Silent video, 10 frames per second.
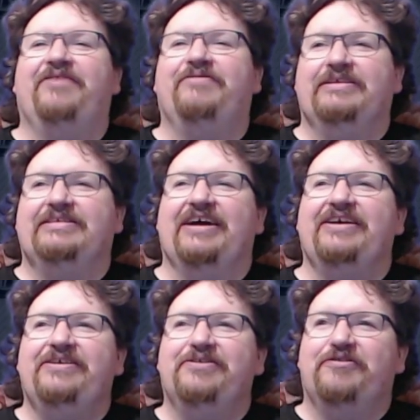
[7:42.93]
I was a
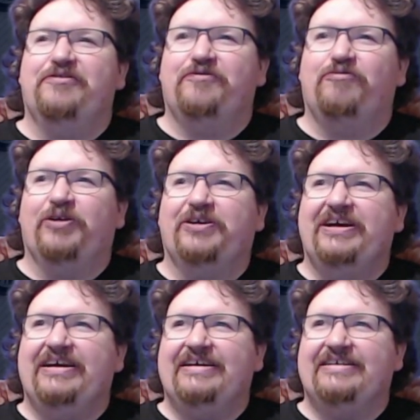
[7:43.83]
year of
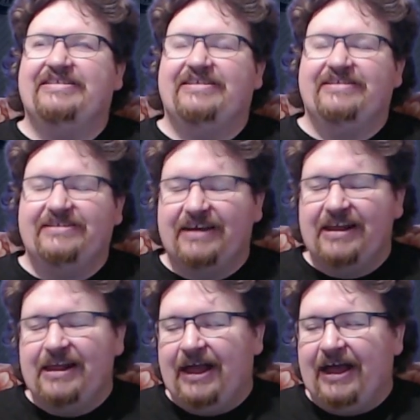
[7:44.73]
working solid.
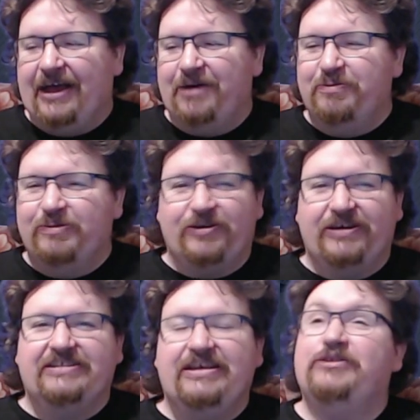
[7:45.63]
So I
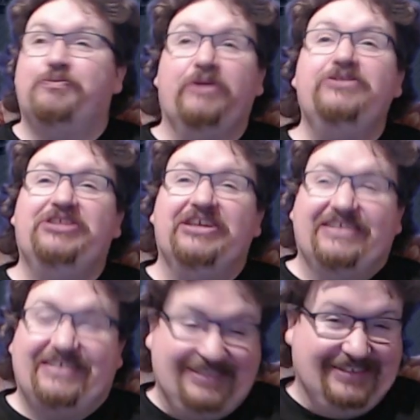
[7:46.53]
can say it's
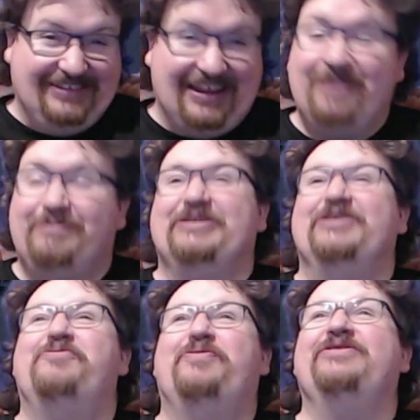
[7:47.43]
bullshit. It's
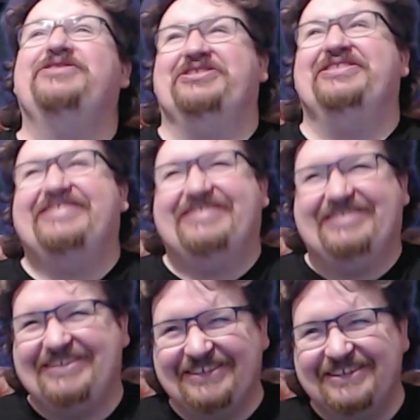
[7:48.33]
absolute bullshit.
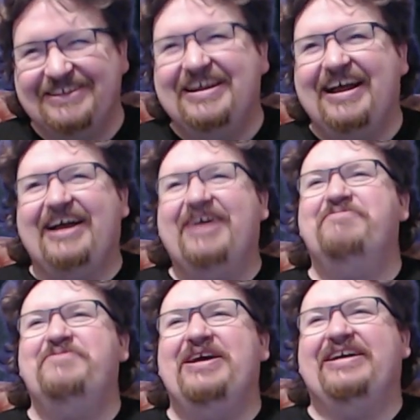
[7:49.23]

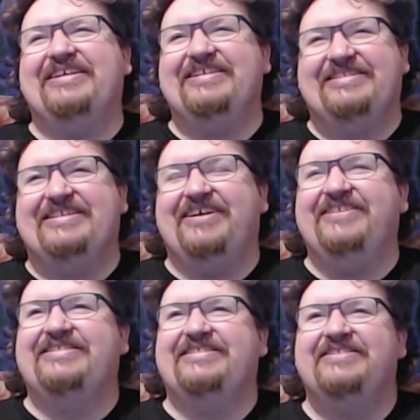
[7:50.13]
The
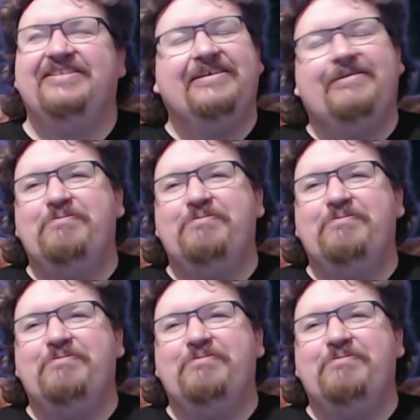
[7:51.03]
cars,